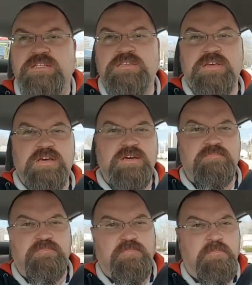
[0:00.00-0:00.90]
it's
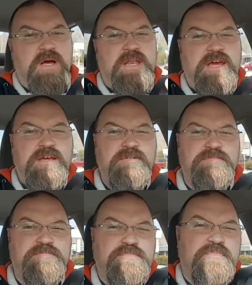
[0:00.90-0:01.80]
uh, Monday,
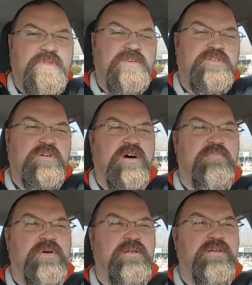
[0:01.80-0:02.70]
so
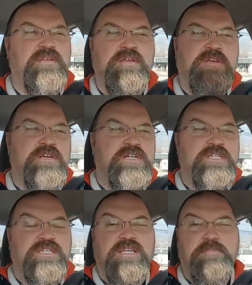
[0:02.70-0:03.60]
I've
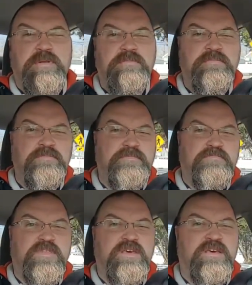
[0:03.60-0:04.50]
been
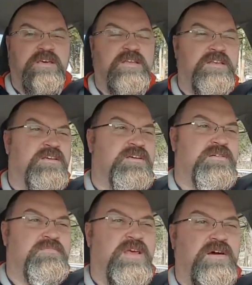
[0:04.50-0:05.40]
sleeping, and
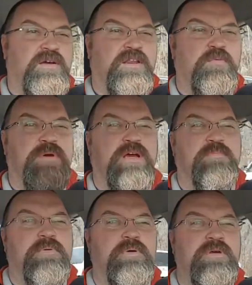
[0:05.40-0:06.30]
uh, now I gotta go pick
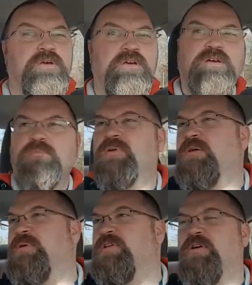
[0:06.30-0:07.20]
up
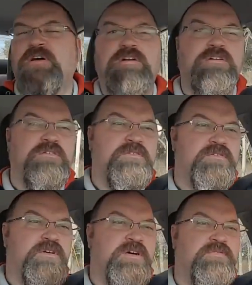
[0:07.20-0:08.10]
pick up my daughter
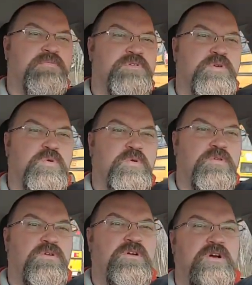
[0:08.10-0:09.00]
uh, from
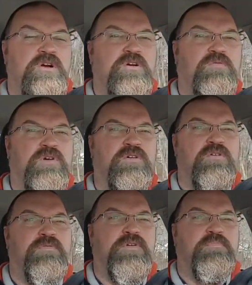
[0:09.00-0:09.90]
school, run
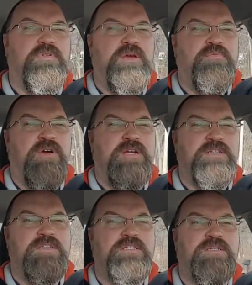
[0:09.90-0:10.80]
her over to play
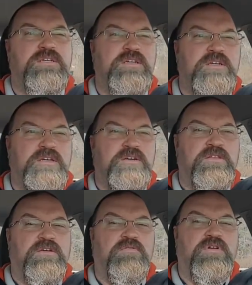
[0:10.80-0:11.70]
practice,
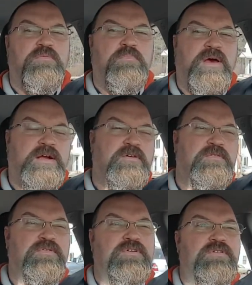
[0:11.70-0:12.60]
then run her back
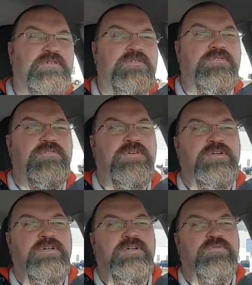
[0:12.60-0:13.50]
over.
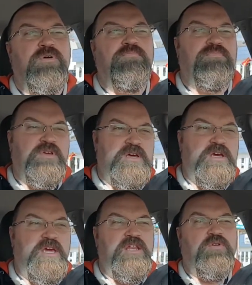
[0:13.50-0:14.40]
Uh, well,
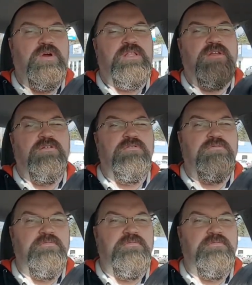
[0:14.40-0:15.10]
eat a quick dinner,